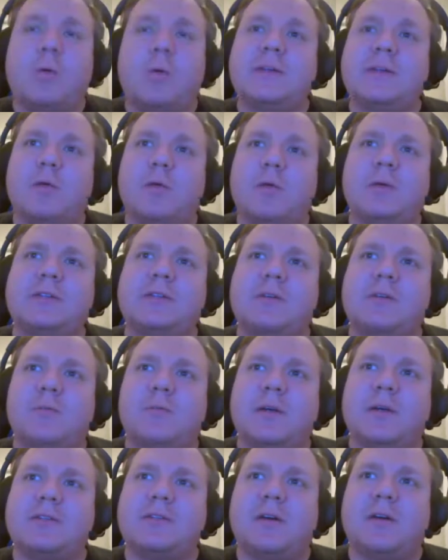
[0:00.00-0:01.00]
Well,
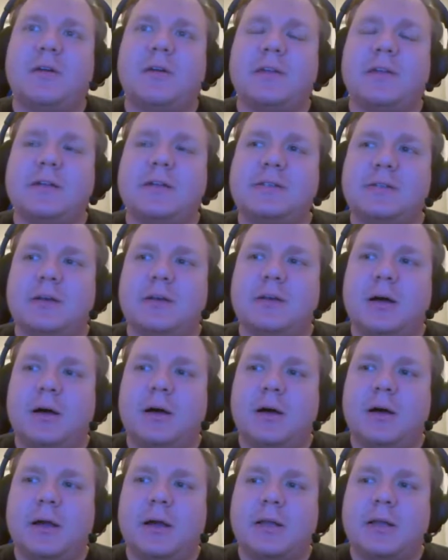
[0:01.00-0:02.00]
we saw this
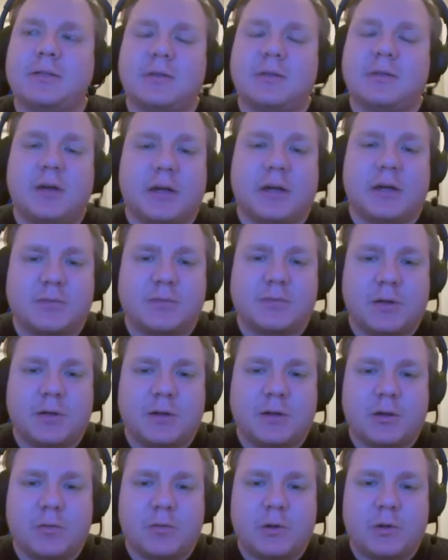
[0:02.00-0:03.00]
against the Nuggets
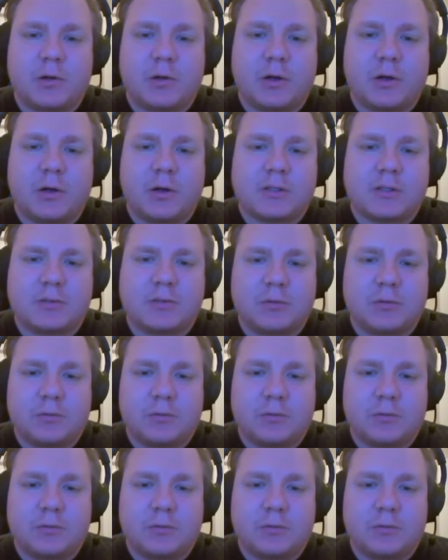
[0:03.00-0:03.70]
when the Nuggets